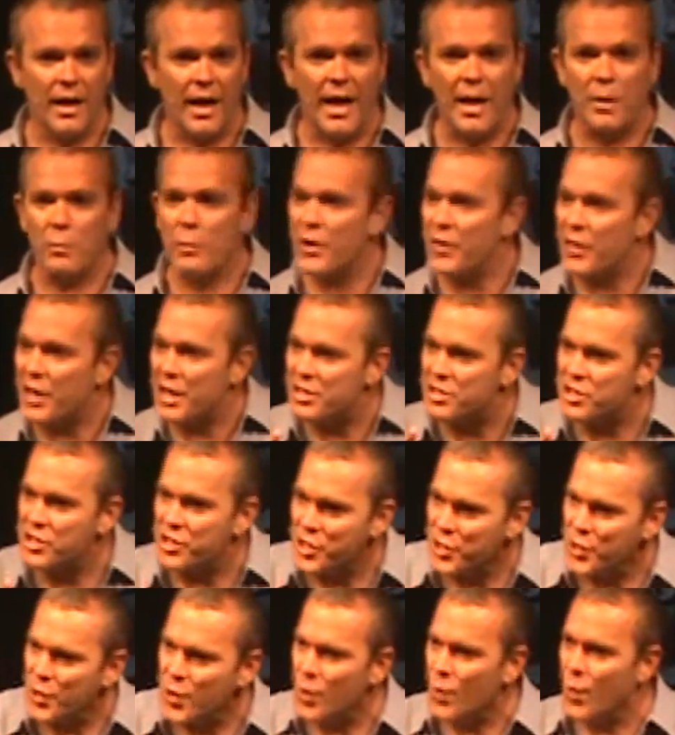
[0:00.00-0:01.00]
And within
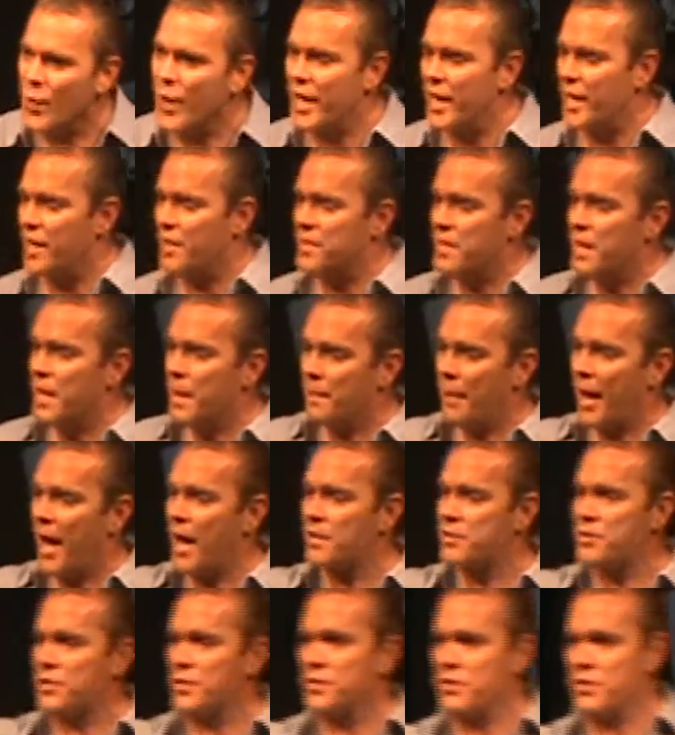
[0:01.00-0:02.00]
2 weeks,
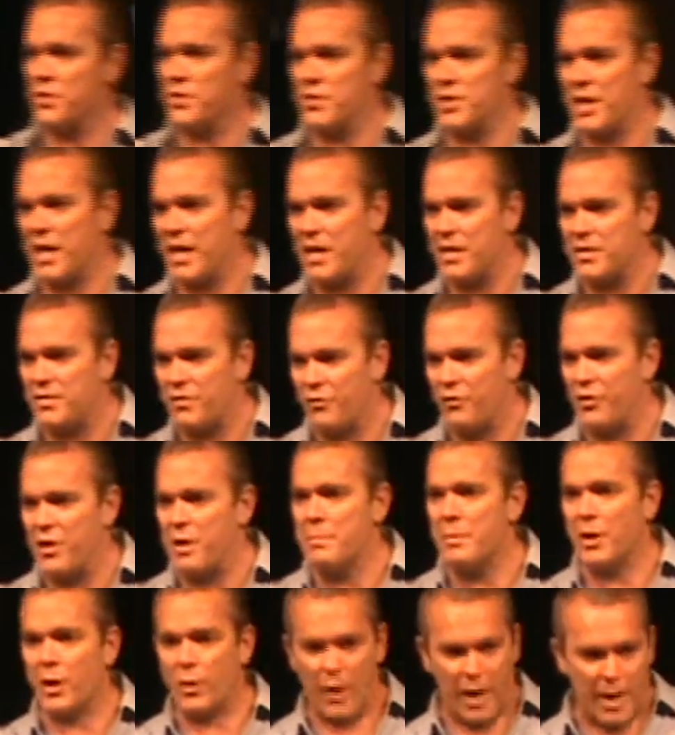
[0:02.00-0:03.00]
Pastor Suzanne's
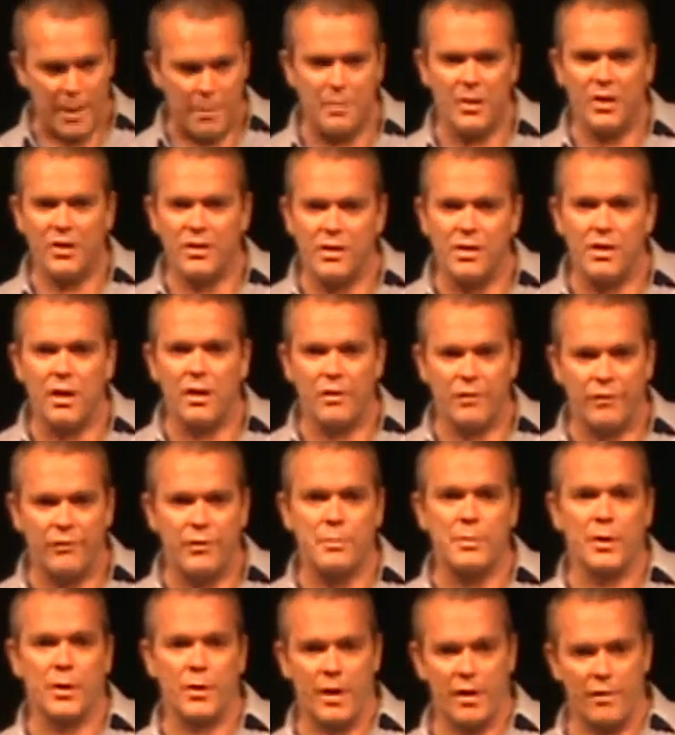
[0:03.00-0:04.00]
FEMA grant, $1 million
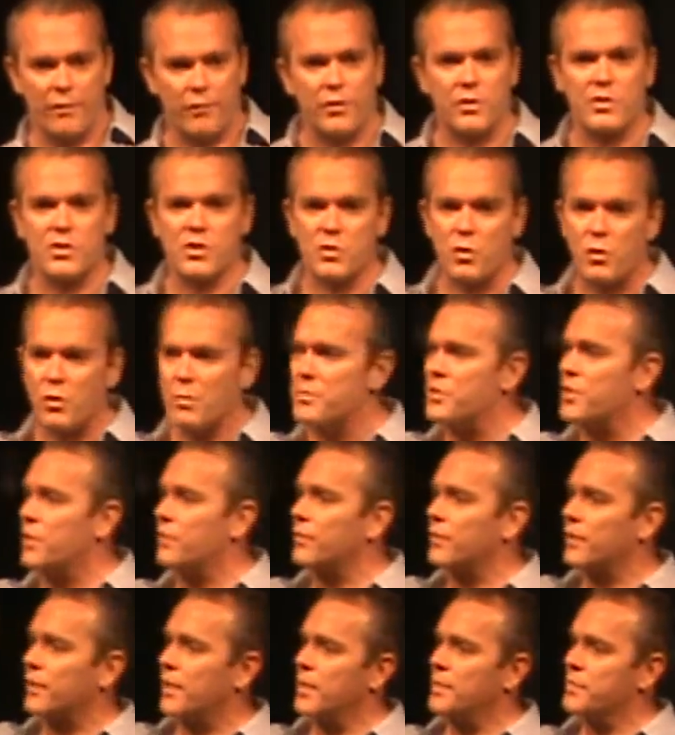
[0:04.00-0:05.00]
FEMA grant for a storm
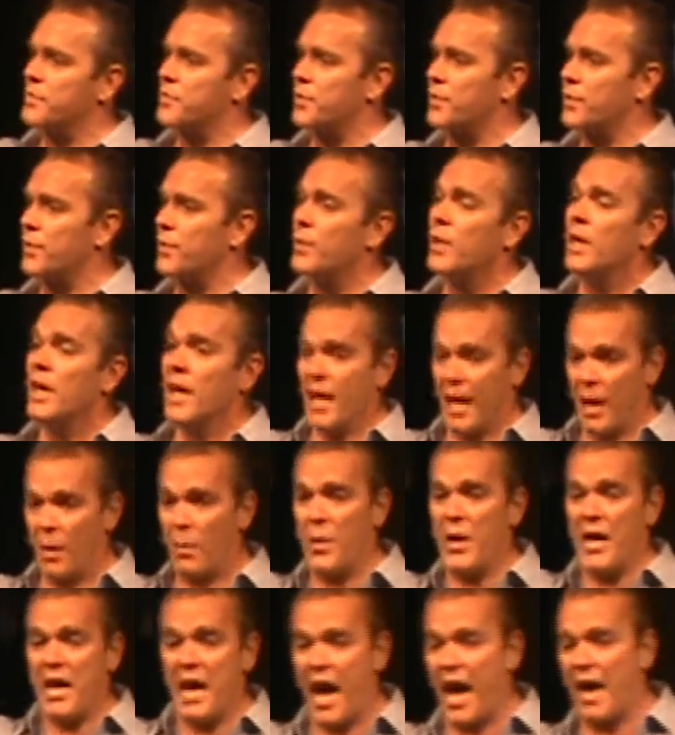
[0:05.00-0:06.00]
shelter comes through,
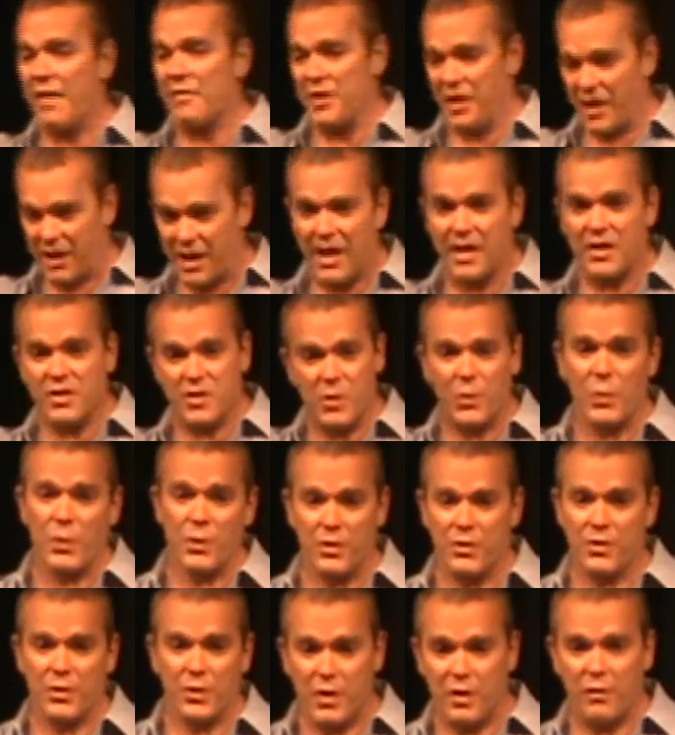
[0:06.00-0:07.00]
and we have to get
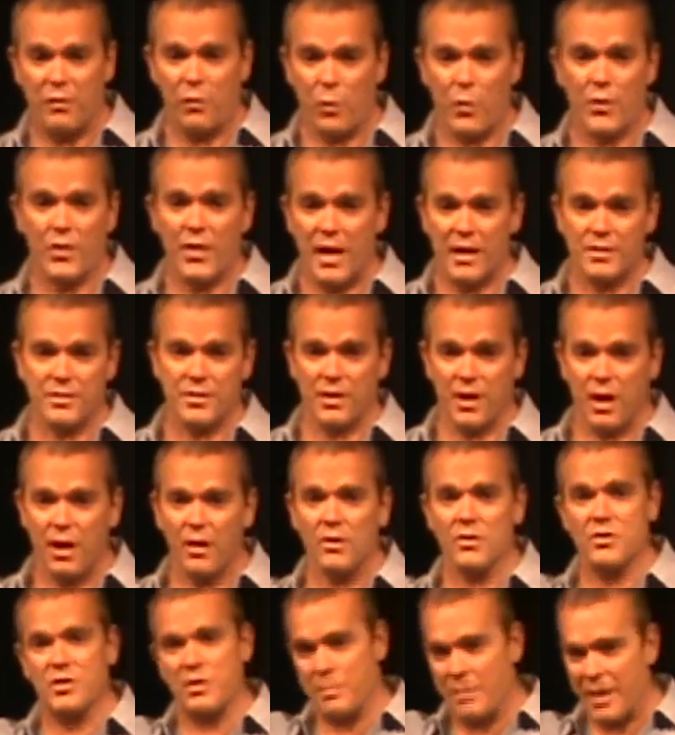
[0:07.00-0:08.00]

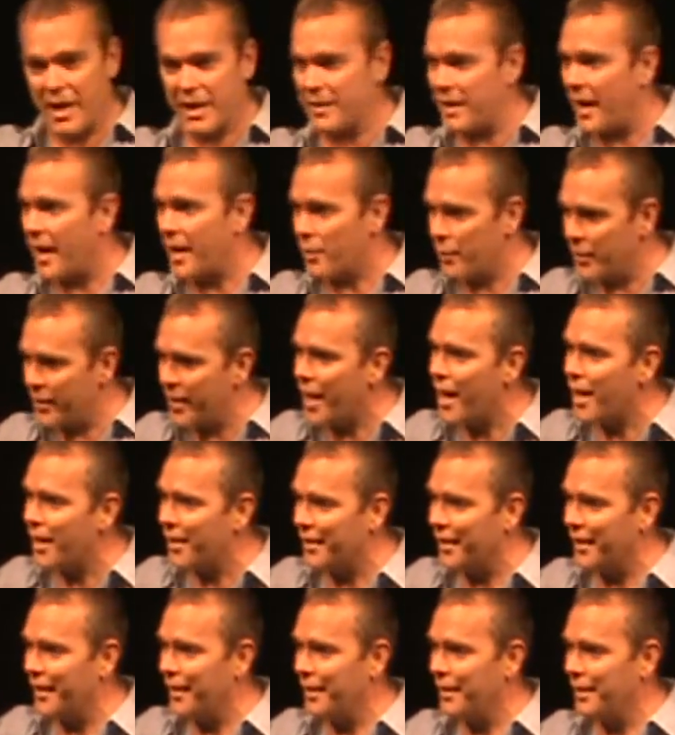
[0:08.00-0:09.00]
$234,000 to make that a
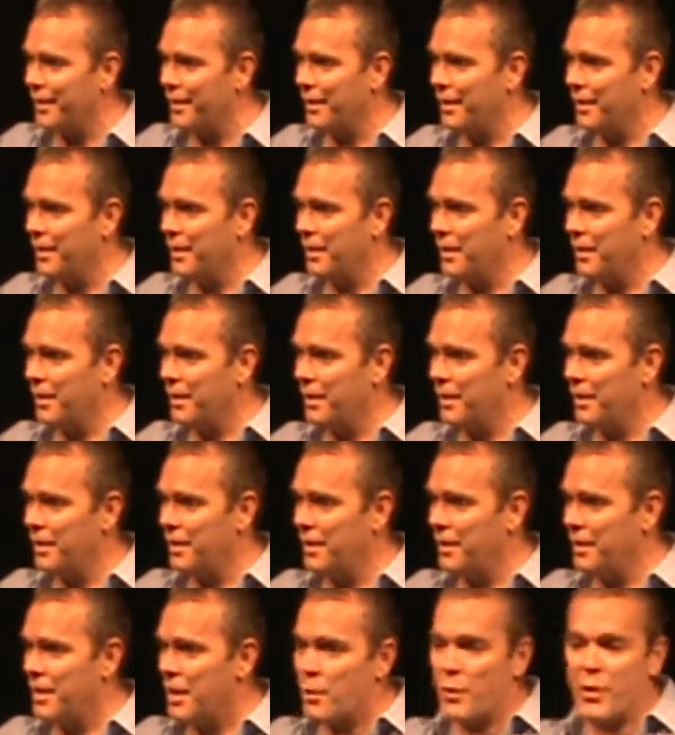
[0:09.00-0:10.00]
reality.
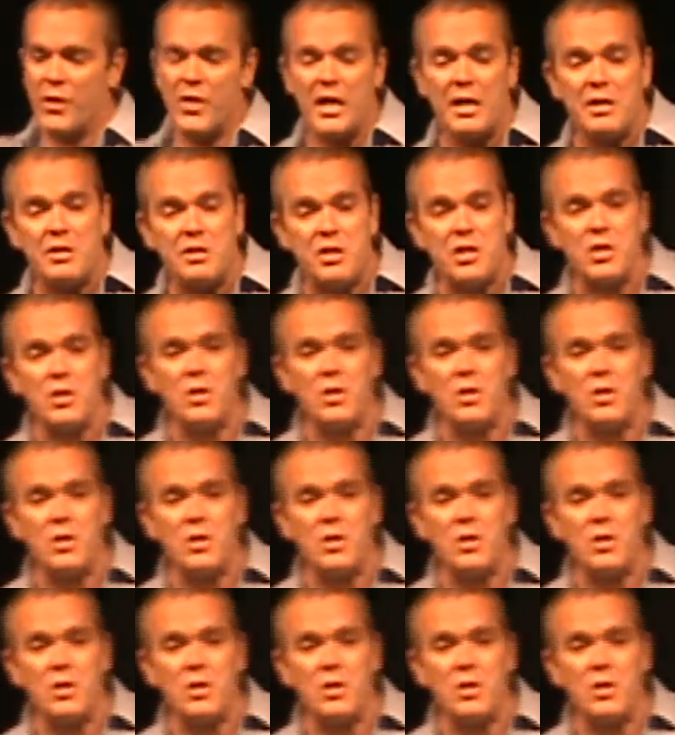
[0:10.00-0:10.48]
Within